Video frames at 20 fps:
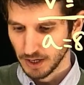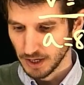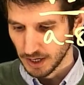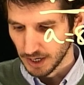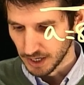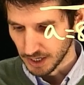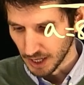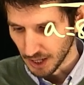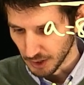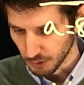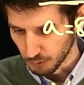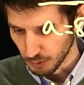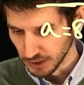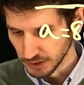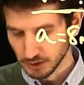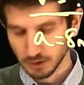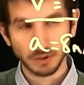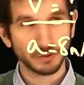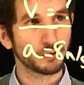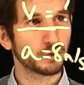And now the
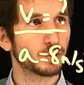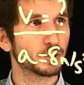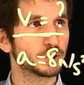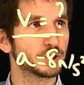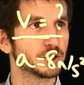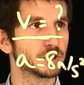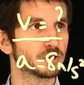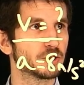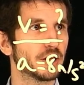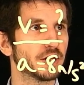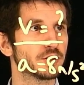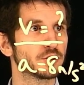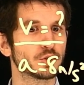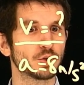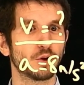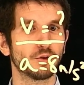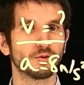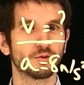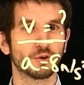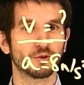question, of course, is let's
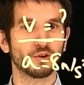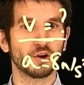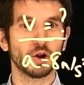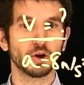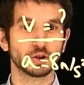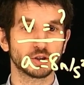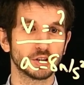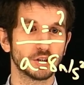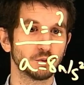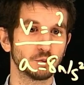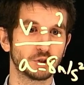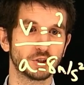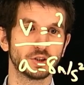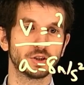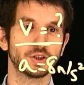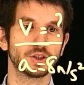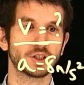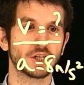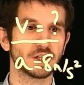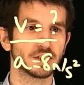solve for velocity, which in
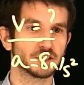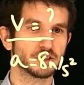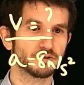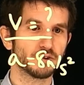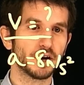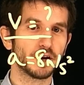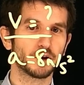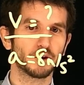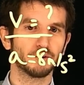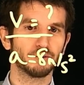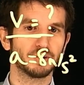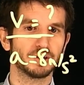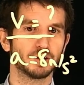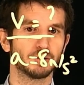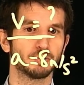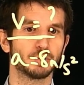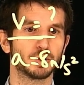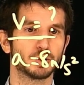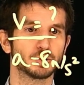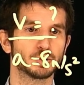this case is very
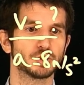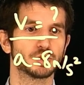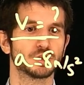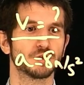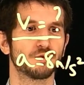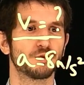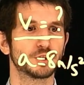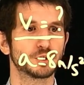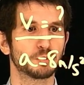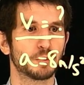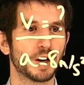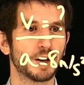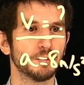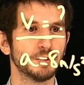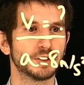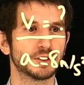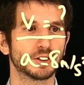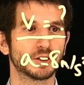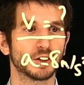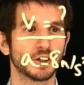convenient because it's the first
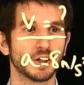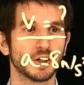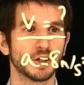parameter.